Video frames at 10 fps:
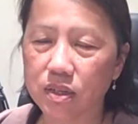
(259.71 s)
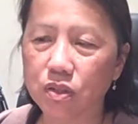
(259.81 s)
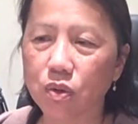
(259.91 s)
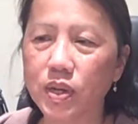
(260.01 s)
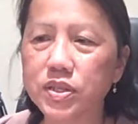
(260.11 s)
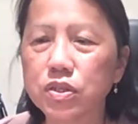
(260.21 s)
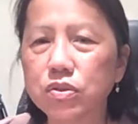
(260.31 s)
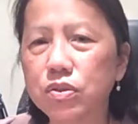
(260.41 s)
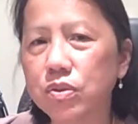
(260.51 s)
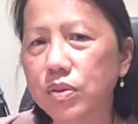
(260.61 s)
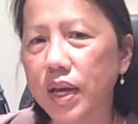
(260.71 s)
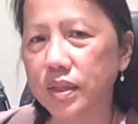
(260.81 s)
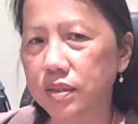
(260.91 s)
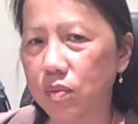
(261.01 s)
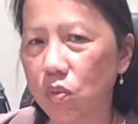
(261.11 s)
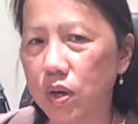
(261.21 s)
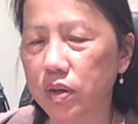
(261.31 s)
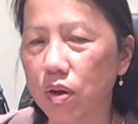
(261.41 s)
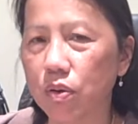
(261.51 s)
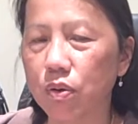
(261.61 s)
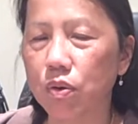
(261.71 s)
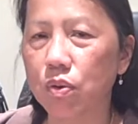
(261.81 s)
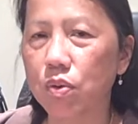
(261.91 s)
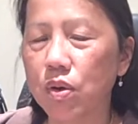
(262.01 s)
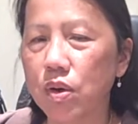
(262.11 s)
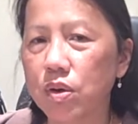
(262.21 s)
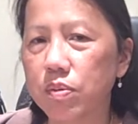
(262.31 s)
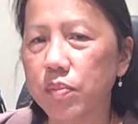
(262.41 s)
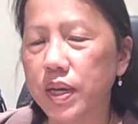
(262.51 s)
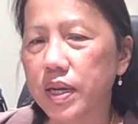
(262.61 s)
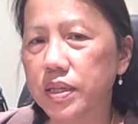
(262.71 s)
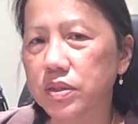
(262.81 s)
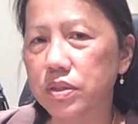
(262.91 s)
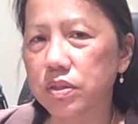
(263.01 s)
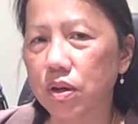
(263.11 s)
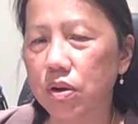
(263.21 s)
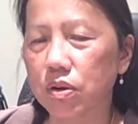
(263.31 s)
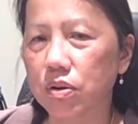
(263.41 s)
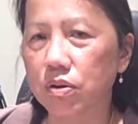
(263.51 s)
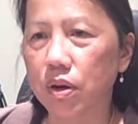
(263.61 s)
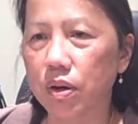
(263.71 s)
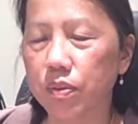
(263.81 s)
So I still do that somewhat, although my lenses are